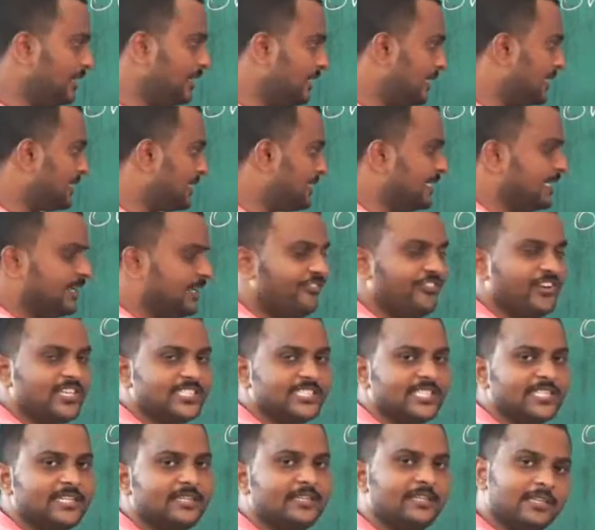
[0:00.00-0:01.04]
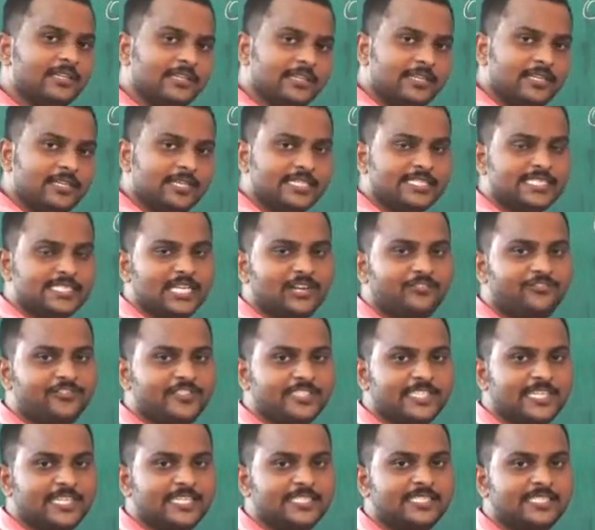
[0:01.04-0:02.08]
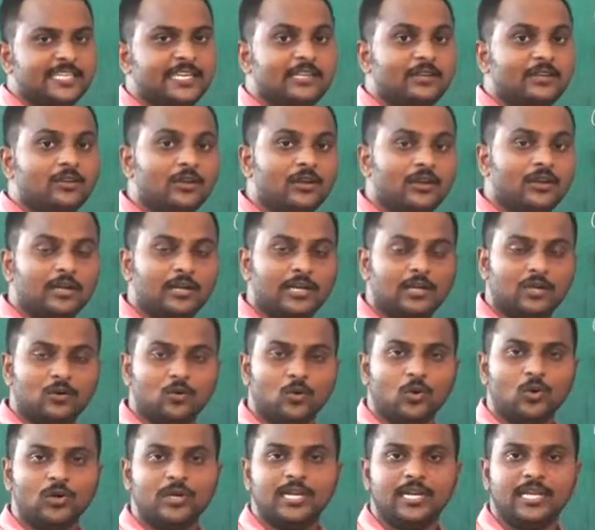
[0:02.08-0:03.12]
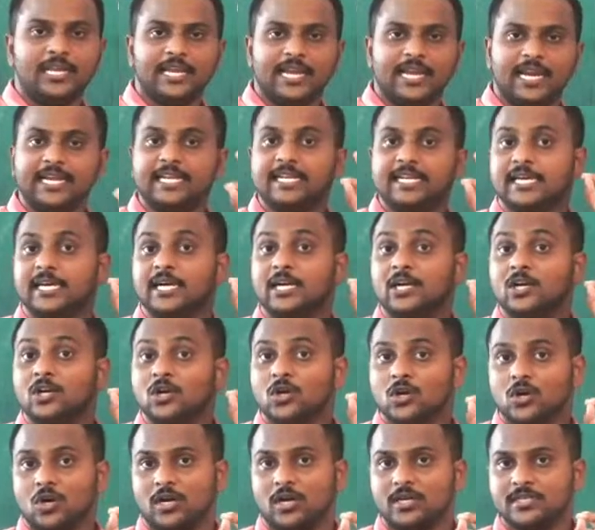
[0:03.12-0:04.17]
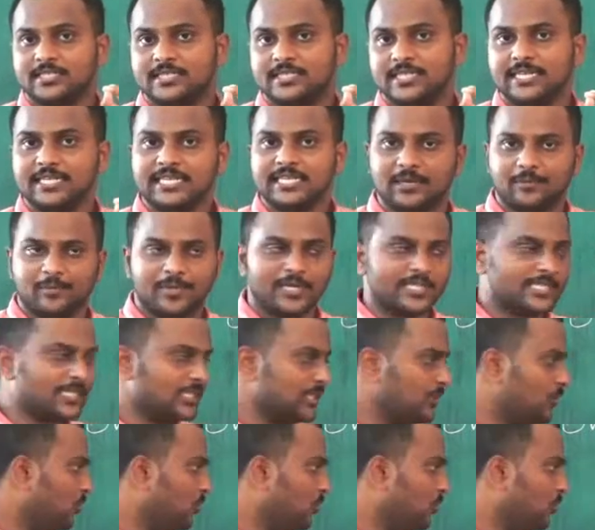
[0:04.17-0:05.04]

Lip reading: In the definition itself states that only at a constant temperature.